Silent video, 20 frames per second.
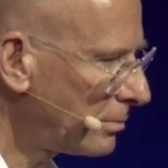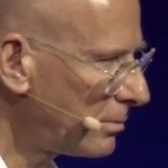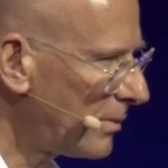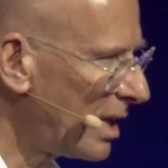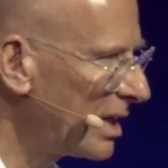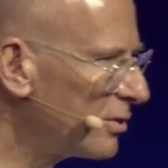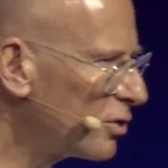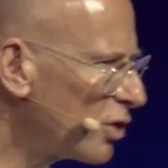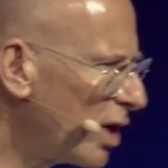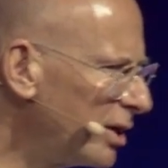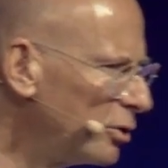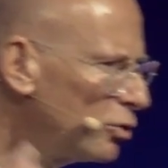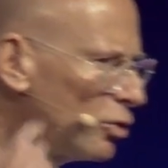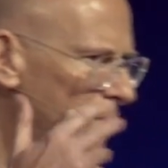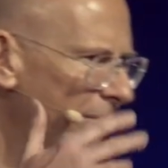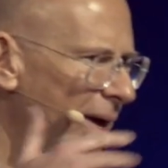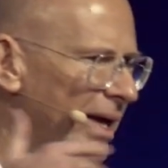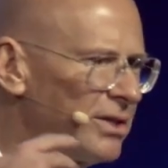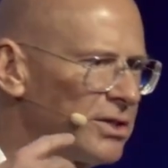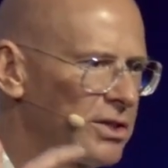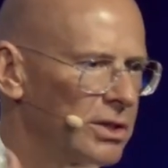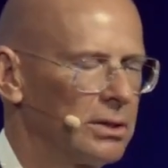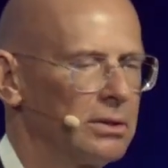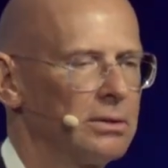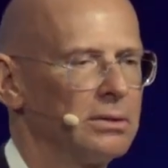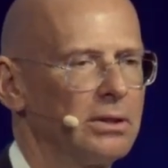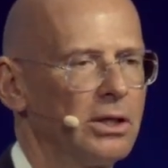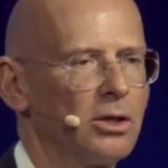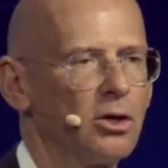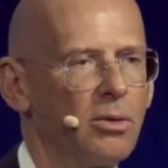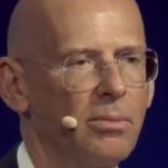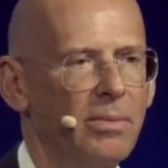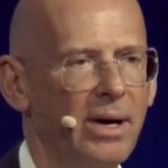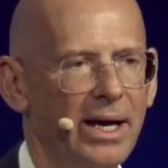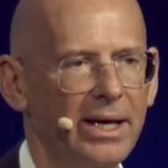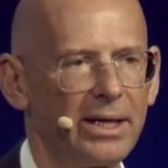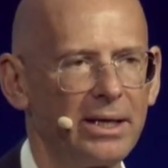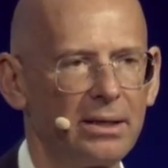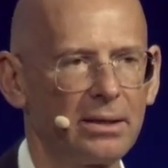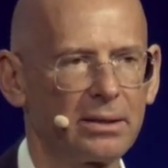in trying to imagine,
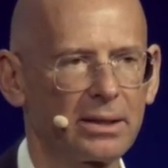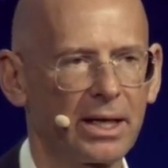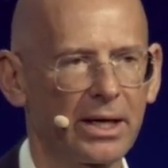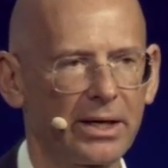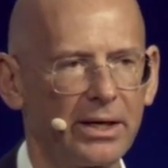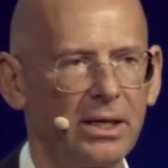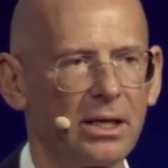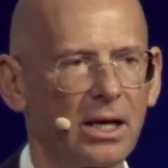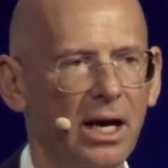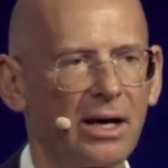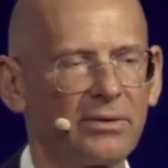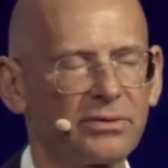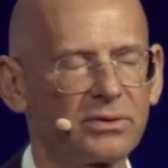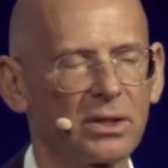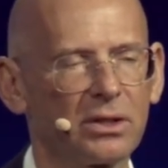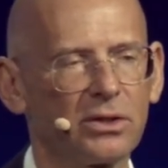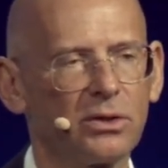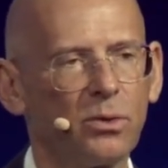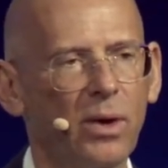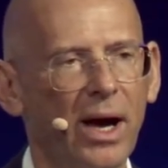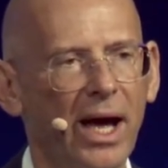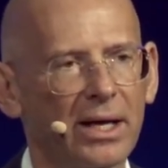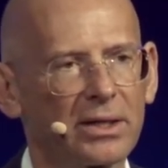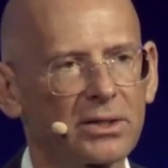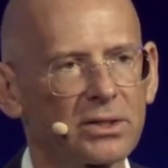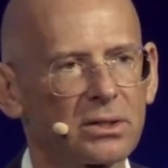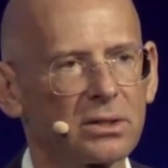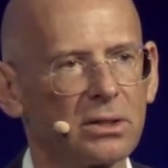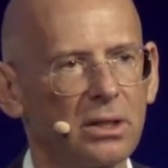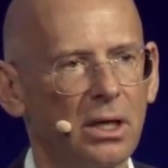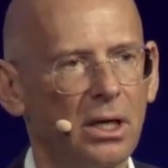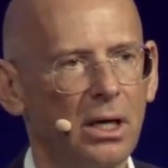my career after US,